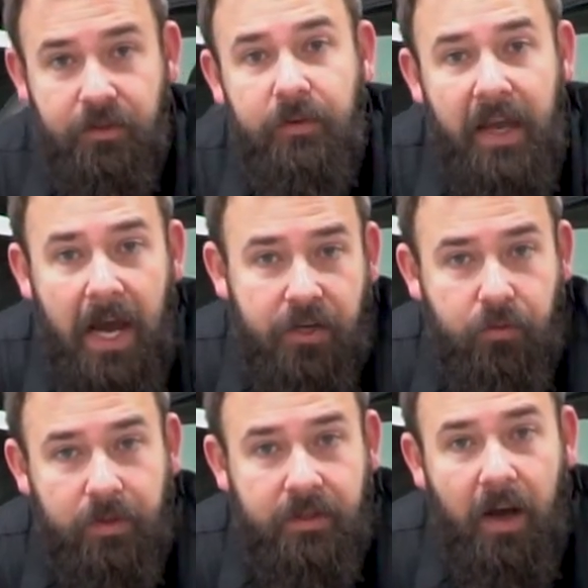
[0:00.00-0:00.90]
to the
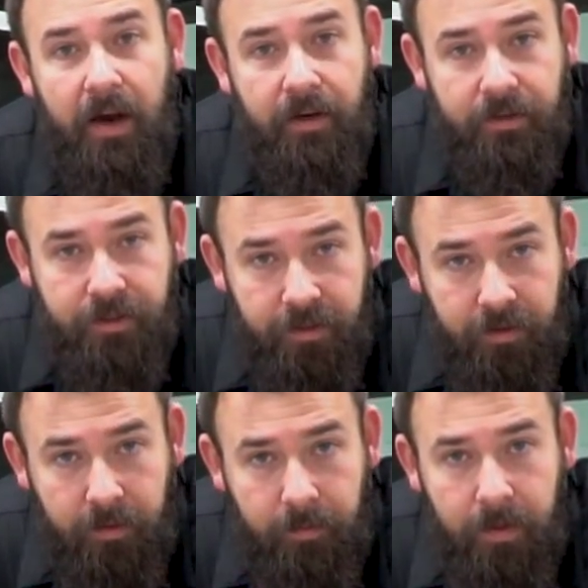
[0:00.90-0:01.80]
actual tire
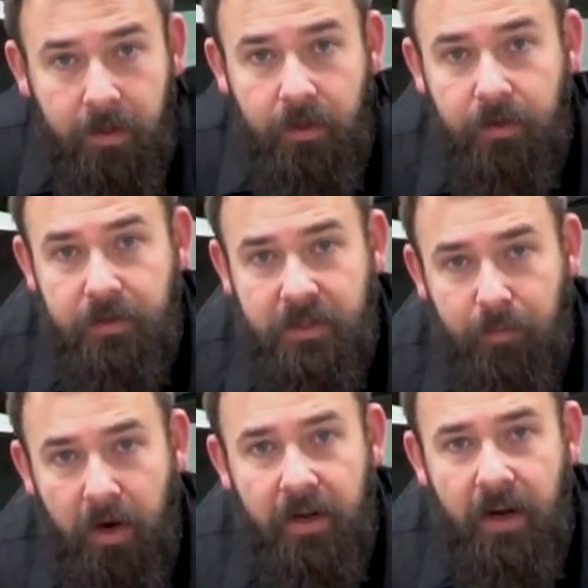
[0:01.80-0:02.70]
too. You can spray it